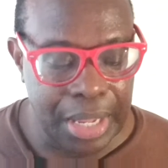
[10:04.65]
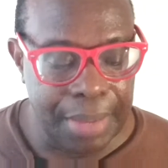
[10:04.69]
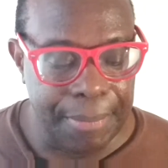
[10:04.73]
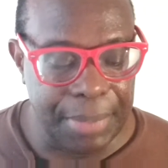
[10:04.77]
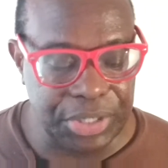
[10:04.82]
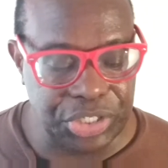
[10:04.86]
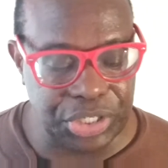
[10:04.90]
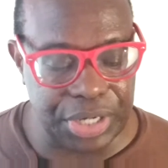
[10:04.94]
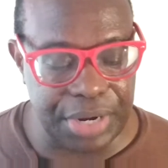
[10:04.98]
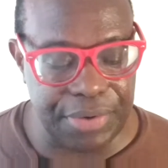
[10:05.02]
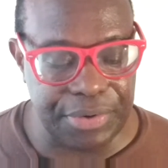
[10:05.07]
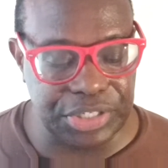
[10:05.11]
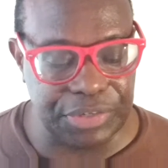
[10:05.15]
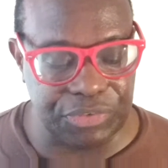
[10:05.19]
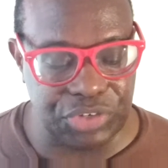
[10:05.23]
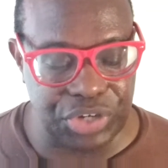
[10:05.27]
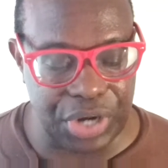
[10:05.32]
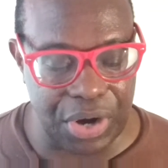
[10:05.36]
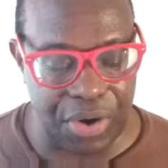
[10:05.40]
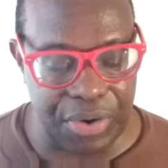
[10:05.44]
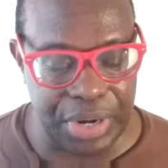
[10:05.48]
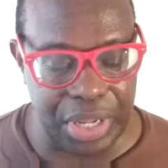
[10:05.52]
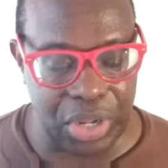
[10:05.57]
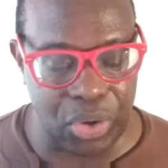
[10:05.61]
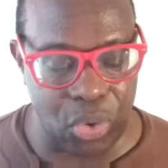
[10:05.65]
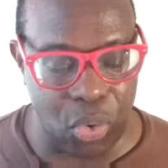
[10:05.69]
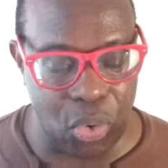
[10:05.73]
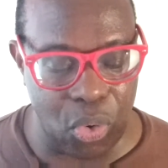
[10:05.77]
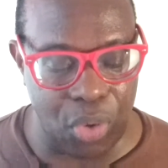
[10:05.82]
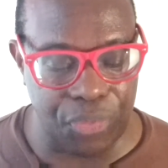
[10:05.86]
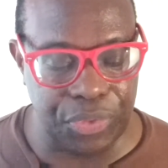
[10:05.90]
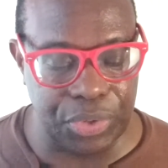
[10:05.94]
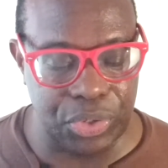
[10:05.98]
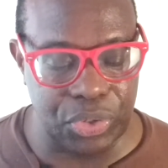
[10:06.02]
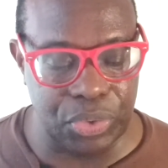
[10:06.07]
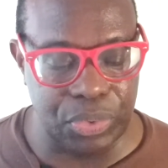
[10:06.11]
Missionaries of charity
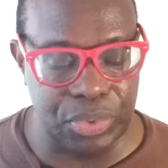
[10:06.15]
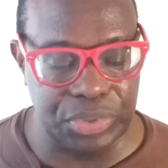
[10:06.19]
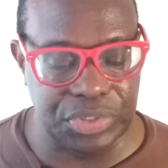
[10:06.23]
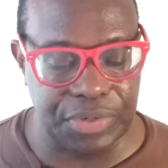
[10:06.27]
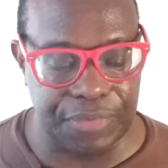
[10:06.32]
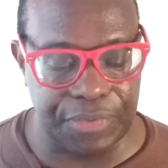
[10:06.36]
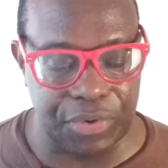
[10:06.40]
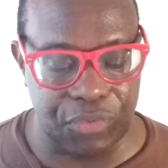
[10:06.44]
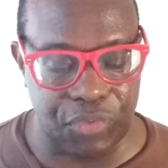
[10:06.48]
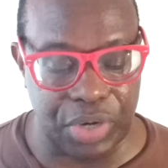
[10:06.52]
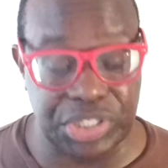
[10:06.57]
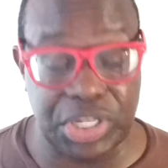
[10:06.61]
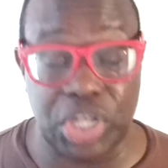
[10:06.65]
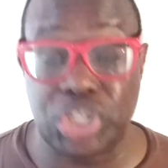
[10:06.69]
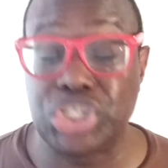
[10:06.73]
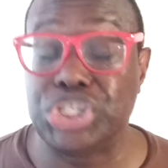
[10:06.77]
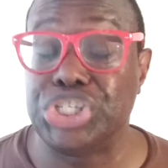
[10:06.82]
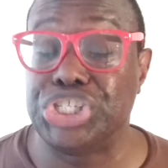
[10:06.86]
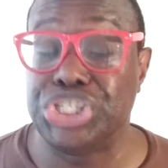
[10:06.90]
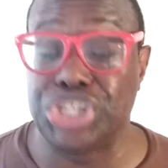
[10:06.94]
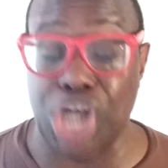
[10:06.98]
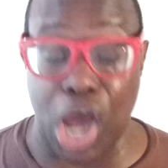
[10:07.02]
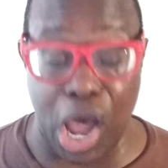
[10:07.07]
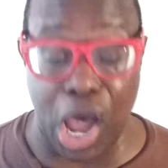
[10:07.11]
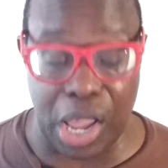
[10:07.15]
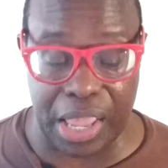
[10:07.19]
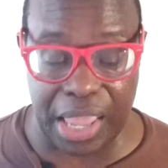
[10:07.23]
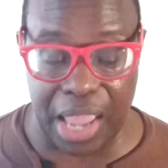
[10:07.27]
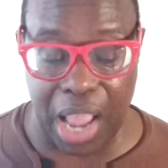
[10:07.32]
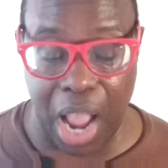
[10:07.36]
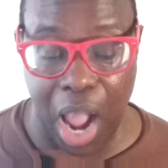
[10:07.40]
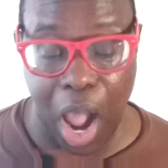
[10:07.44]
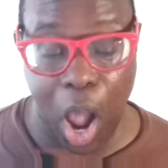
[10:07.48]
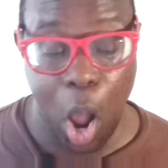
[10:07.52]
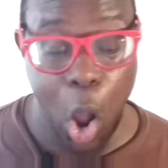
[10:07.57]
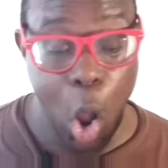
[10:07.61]
called the news of the arrest
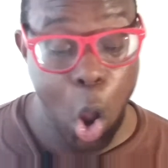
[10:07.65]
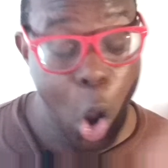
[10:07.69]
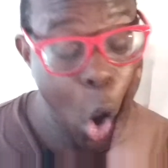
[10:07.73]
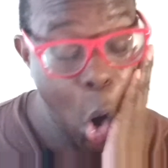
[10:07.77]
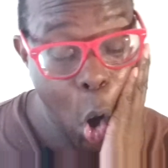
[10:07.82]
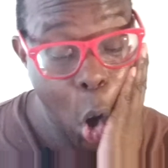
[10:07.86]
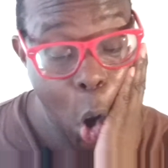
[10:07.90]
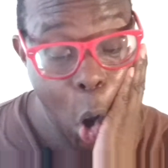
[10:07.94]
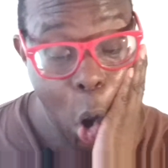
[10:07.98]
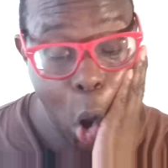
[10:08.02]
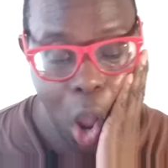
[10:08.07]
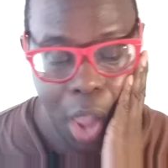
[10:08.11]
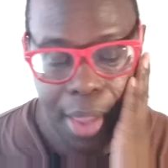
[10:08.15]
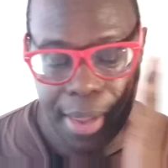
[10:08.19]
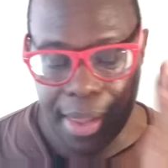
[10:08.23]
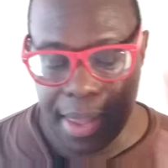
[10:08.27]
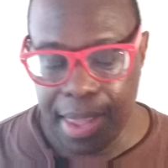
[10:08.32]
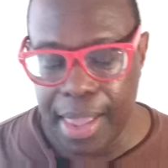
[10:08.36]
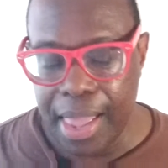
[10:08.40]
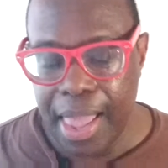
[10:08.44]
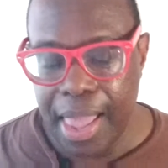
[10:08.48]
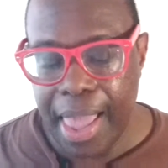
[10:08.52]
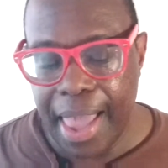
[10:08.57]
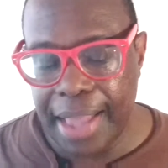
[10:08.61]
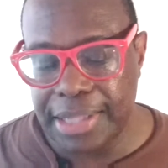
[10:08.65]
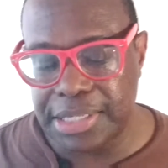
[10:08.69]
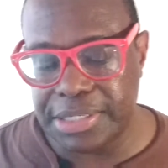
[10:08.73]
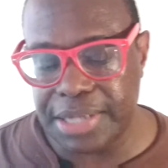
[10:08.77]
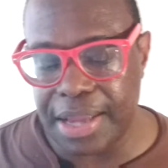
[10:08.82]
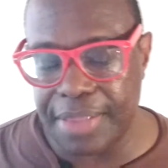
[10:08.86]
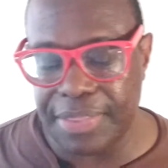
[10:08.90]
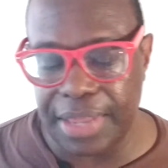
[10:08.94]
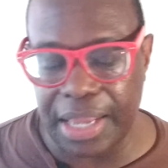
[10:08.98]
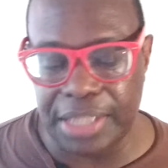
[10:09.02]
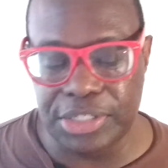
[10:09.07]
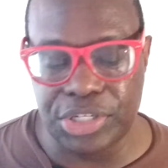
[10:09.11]
shocking and
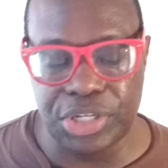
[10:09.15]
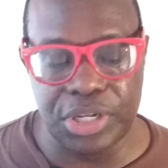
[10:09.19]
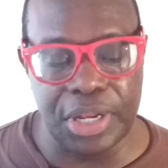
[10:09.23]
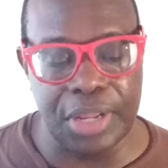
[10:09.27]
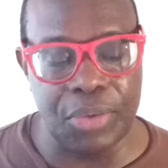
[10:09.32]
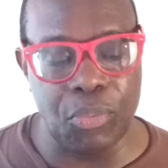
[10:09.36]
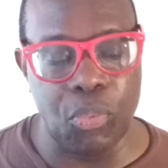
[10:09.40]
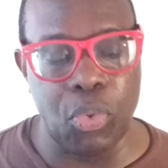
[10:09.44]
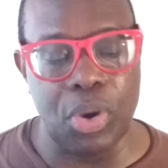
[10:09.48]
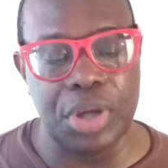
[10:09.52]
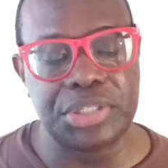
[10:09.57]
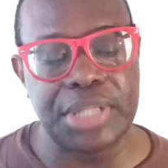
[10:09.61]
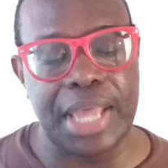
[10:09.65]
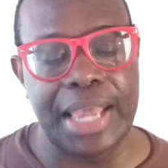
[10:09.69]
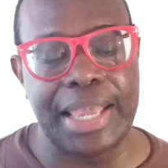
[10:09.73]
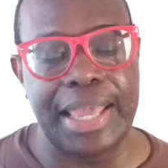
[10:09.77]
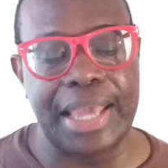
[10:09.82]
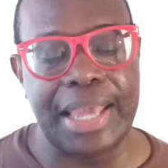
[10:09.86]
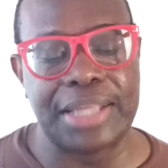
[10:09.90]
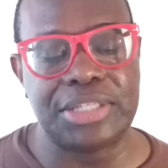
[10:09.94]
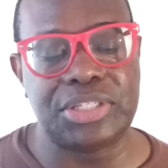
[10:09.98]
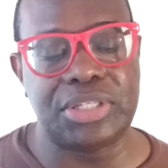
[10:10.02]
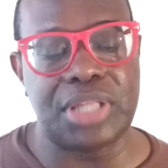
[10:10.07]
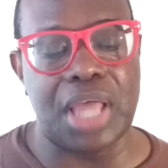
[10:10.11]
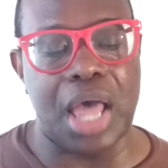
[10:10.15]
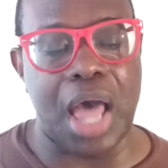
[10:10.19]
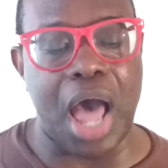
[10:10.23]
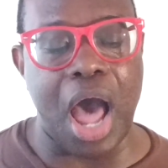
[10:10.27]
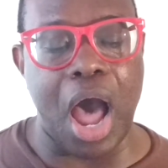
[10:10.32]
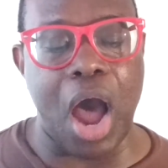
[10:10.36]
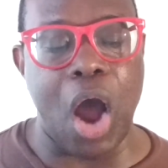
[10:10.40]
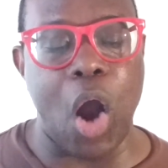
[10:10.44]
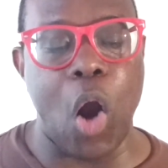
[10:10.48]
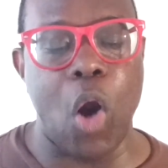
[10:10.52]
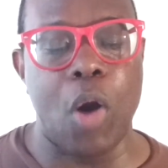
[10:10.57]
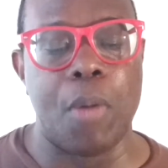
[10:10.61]
said the incident was against
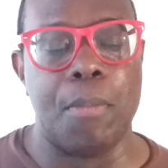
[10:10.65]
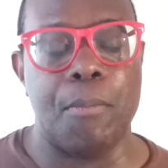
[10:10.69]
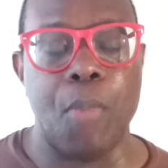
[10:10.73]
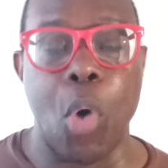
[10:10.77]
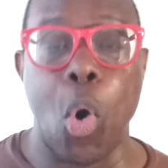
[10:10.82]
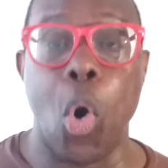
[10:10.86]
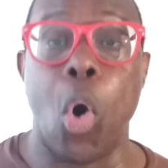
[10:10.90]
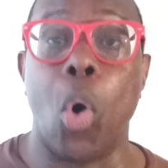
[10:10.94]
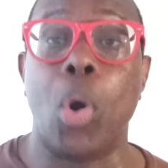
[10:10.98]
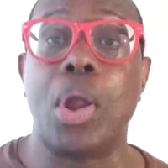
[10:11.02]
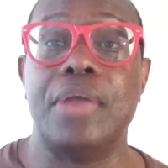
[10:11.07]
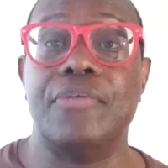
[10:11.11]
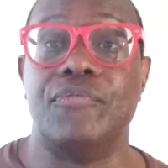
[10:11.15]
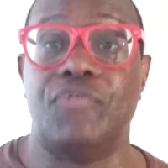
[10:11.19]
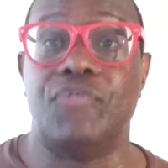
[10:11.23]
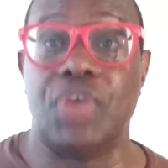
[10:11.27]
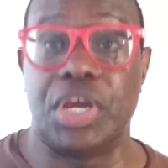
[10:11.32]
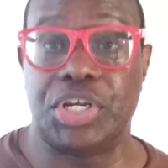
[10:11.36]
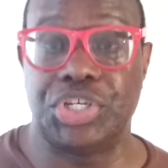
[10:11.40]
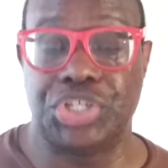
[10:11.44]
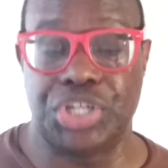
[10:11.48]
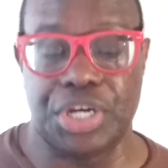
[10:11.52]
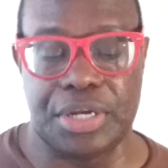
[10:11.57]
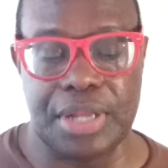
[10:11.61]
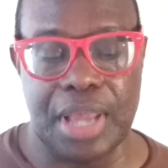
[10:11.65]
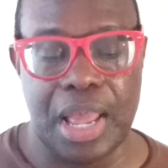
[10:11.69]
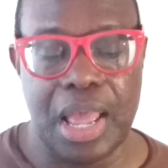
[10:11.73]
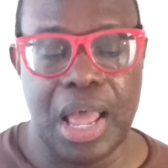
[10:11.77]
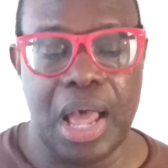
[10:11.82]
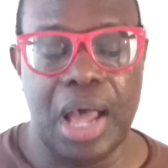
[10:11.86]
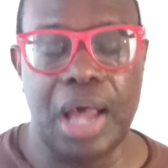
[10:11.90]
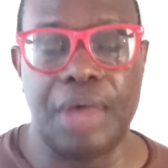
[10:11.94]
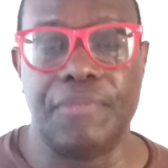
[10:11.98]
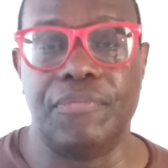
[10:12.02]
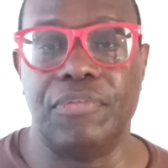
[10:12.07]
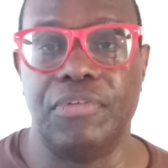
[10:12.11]
our moral conviction
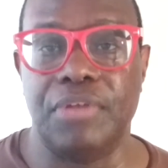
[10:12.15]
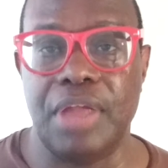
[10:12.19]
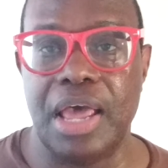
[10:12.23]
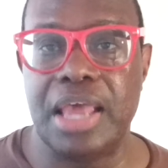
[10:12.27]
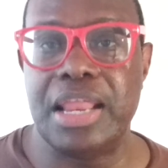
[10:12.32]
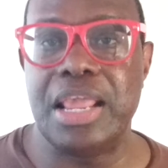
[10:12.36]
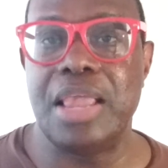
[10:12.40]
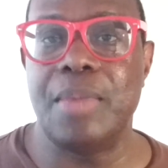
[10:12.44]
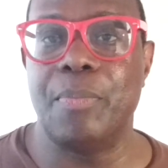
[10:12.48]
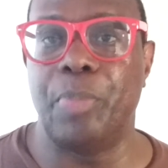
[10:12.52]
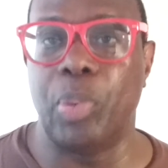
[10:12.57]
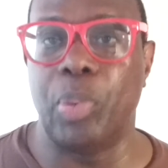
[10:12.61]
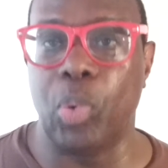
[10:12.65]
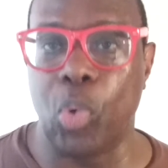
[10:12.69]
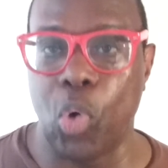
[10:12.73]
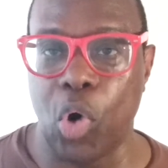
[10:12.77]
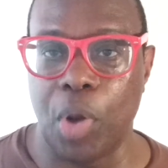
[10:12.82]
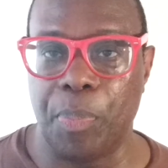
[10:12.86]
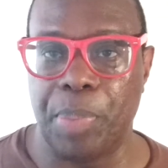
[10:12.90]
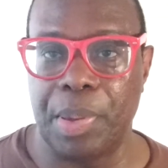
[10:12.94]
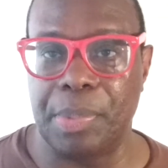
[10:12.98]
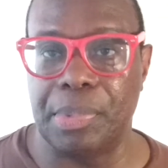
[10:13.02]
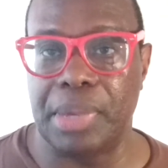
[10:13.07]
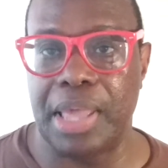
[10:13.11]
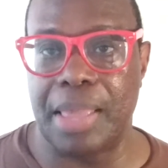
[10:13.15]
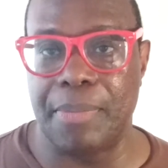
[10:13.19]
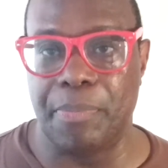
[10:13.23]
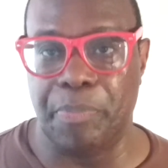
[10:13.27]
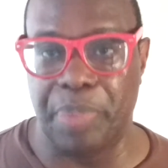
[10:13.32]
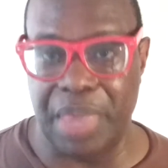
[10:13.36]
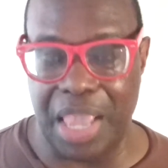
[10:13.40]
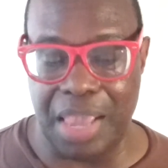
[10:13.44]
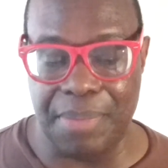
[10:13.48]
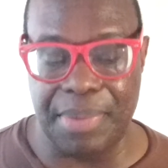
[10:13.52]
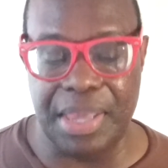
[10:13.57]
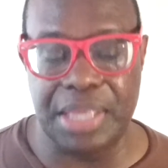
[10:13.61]
of letting poor people have
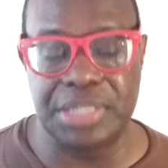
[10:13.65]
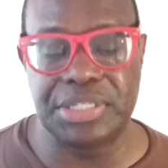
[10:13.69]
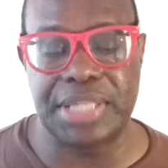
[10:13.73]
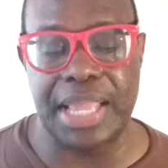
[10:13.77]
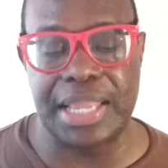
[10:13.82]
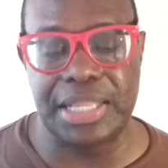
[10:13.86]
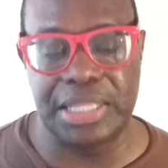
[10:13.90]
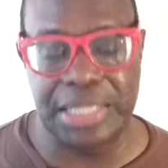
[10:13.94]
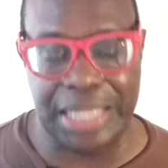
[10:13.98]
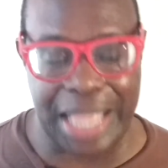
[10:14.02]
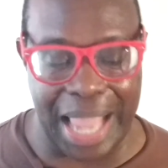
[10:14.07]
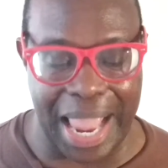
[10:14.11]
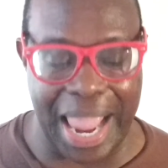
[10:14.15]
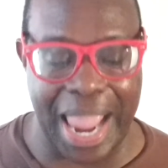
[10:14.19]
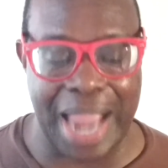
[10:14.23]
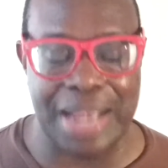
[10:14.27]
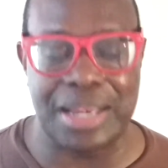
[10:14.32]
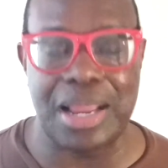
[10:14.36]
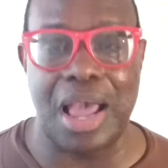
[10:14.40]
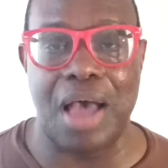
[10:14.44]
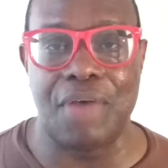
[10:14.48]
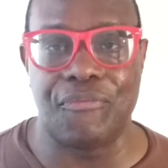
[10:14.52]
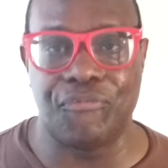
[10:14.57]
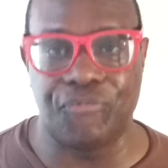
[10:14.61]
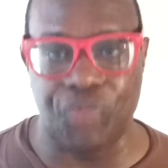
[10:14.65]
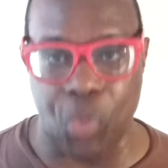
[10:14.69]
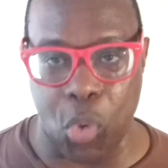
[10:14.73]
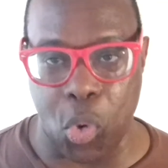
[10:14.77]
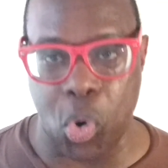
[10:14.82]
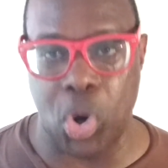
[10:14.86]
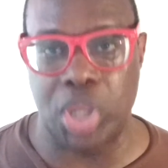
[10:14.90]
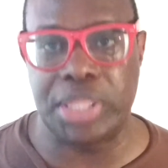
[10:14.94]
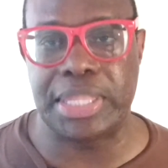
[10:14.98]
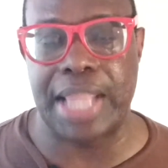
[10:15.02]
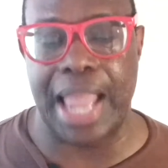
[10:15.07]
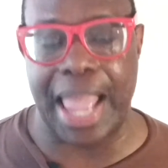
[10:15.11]
babies they can't
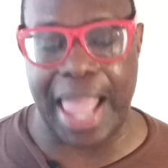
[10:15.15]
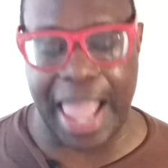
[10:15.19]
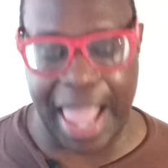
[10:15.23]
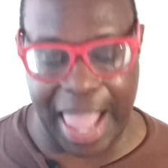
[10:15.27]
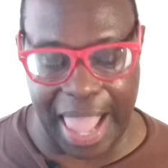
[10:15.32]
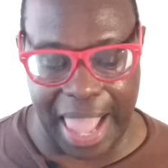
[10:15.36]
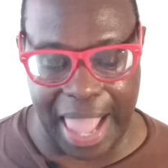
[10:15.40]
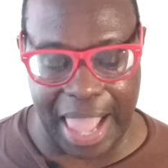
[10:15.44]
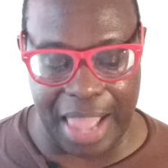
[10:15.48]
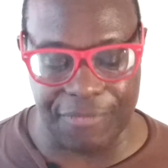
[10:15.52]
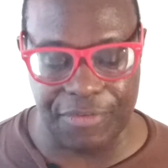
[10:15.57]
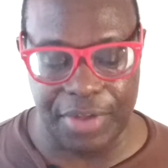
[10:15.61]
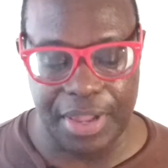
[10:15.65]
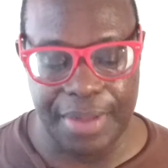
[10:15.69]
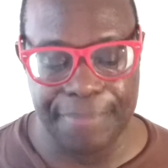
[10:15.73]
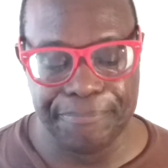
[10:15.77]
afford to have.